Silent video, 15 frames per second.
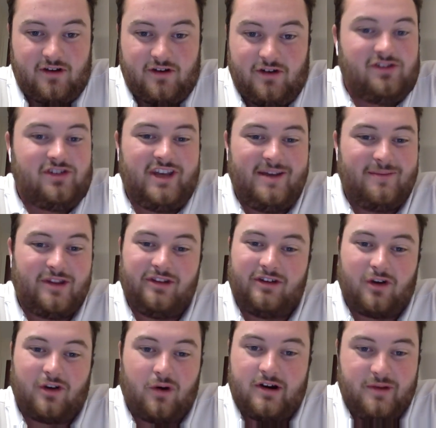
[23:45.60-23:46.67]
a good team, and
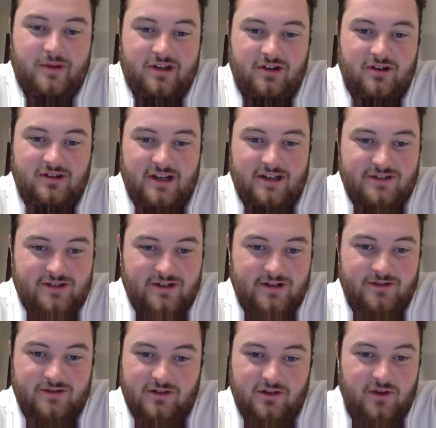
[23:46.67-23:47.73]
they're going to be good next
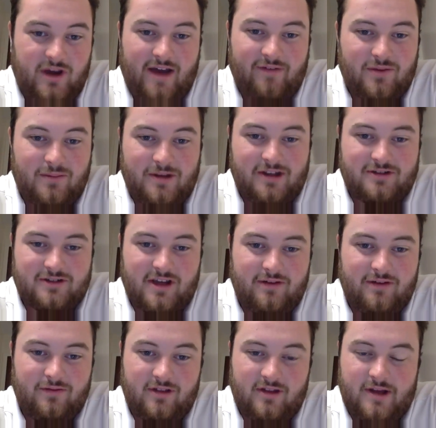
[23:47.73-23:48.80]
year. So you have to be
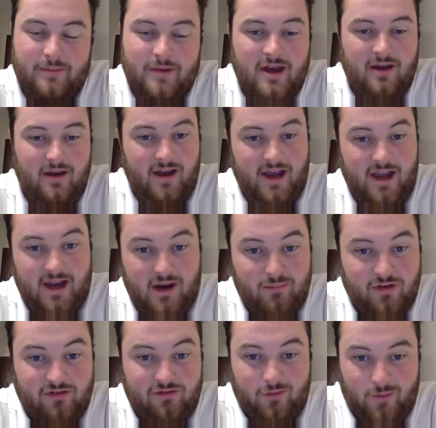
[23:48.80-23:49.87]
excited for them.
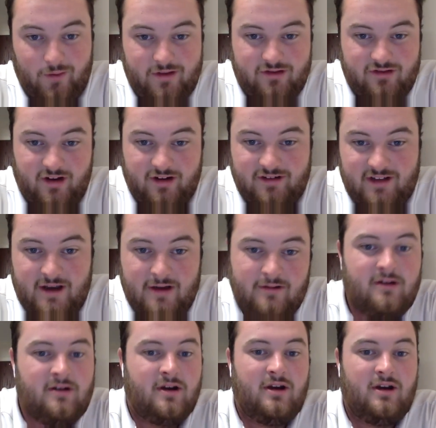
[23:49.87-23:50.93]
And before the
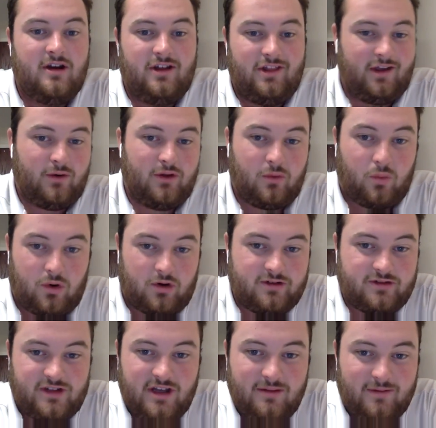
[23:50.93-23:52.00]
shutdown, they were the
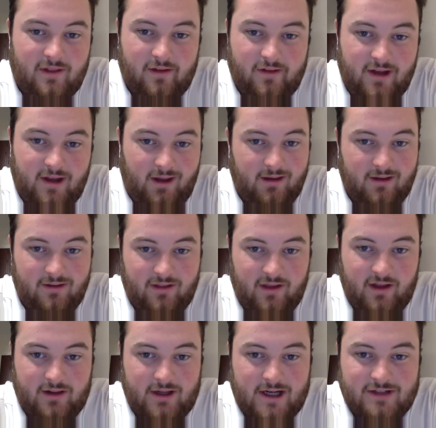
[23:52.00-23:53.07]
worst team in the league.
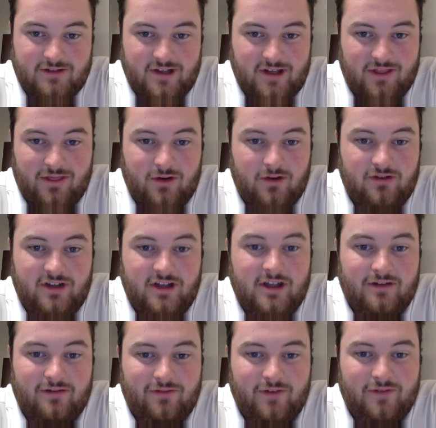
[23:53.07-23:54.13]
They lost like
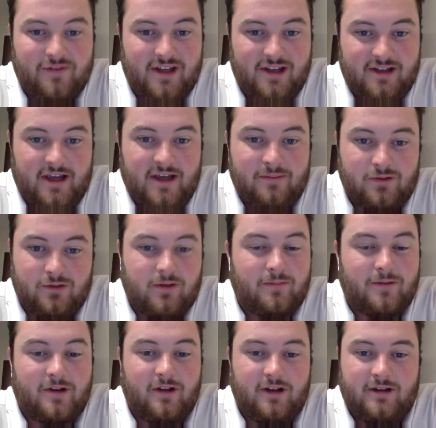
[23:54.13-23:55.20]
13 of 15 games or
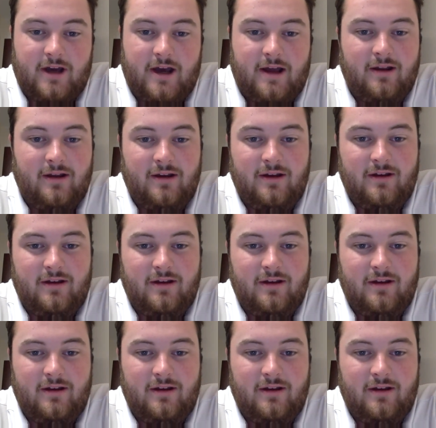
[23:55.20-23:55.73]
something like that.